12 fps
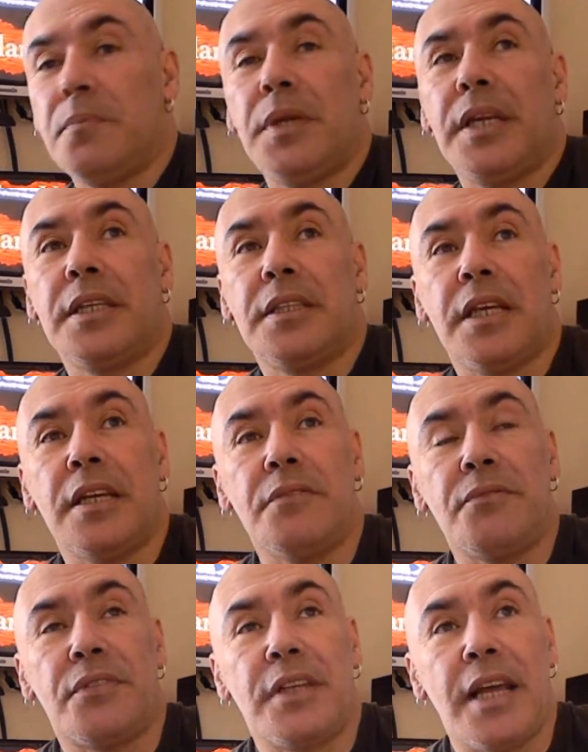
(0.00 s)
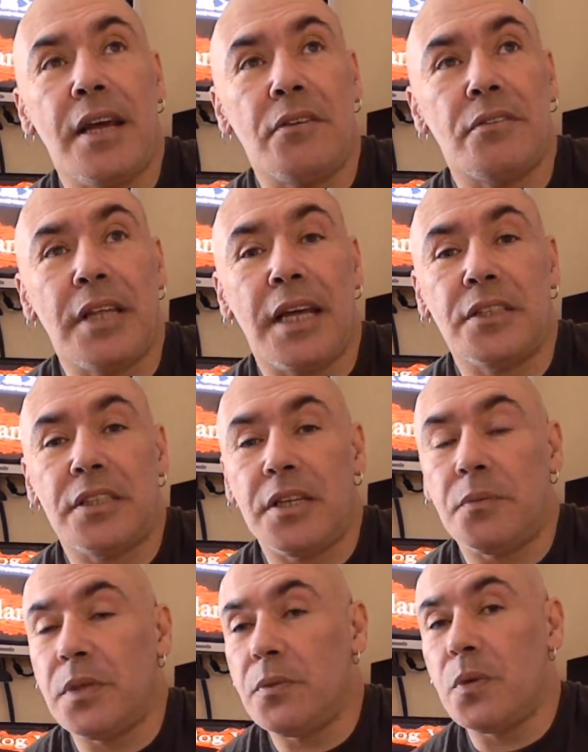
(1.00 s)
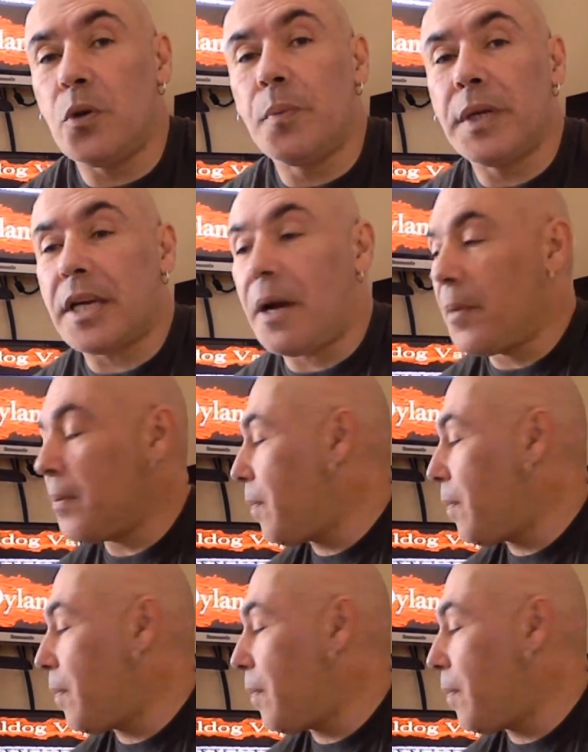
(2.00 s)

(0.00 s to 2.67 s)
me and Dylan for now, that's it. We will be coming